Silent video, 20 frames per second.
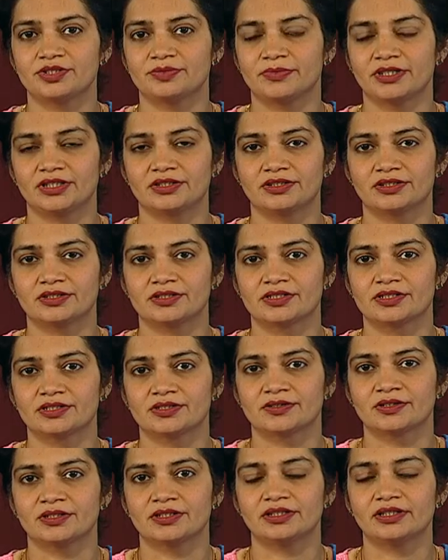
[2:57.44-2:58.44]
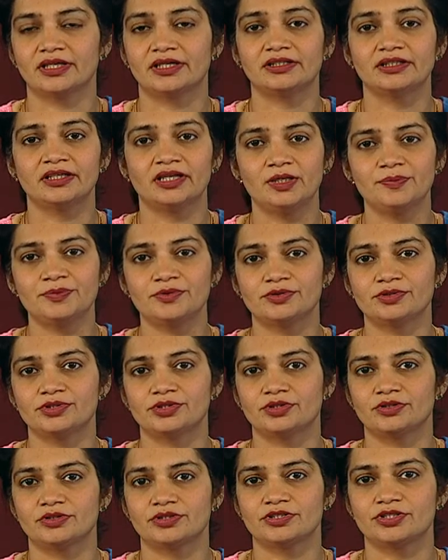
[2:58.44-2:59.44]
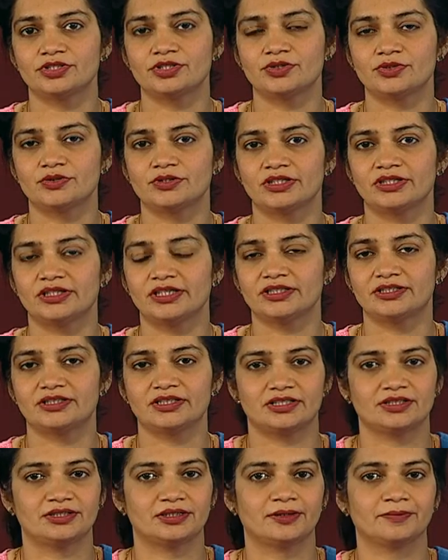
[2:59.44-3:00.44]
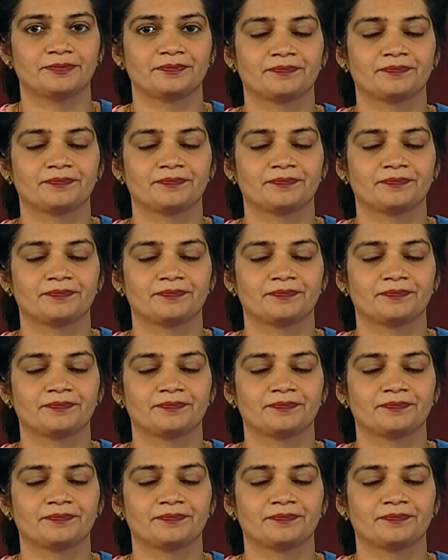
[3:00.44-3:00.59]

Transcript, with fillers: methods that help sociologists to collect data.